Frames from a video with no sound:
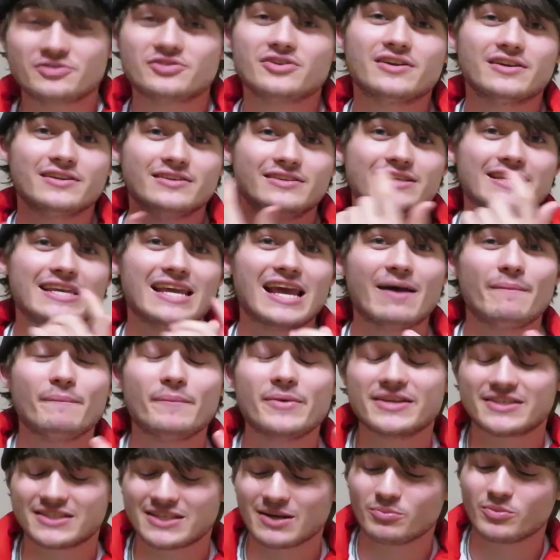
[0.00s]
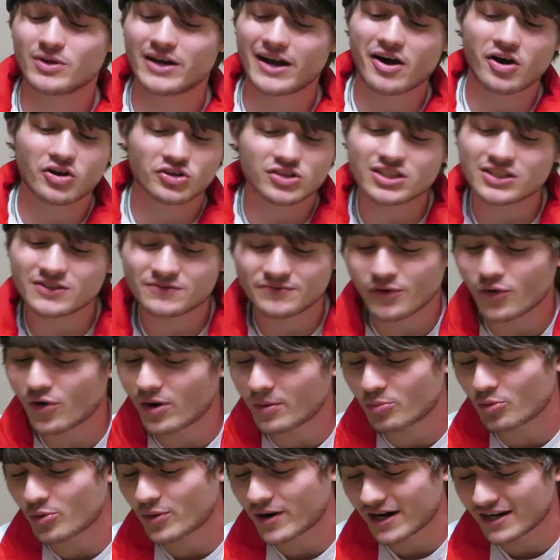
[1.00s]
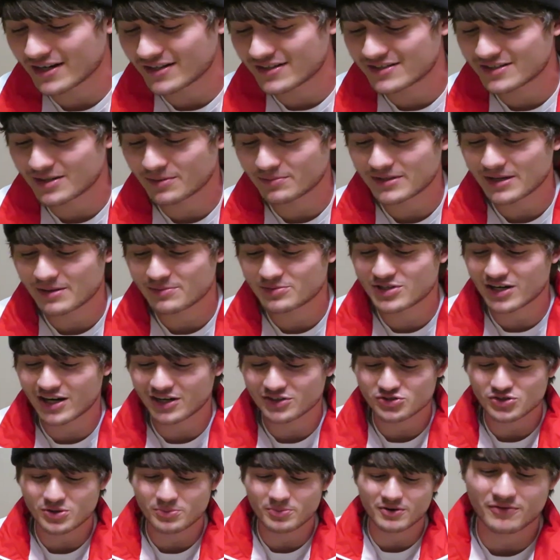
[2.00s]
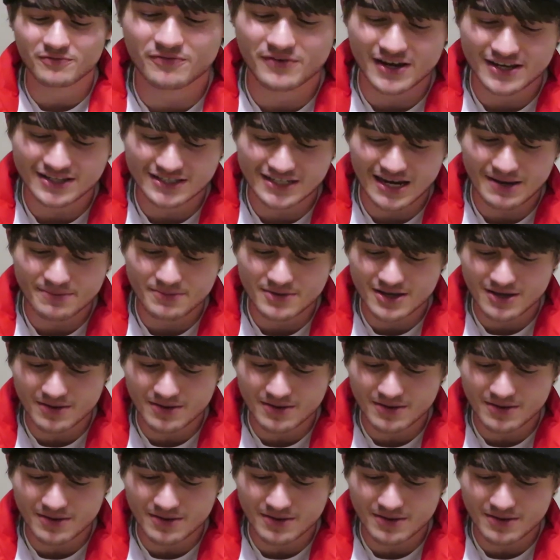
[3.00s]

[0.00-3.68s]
he was going to DM me someone else's phone number where I sometimes talk, so I'm going to FaceTime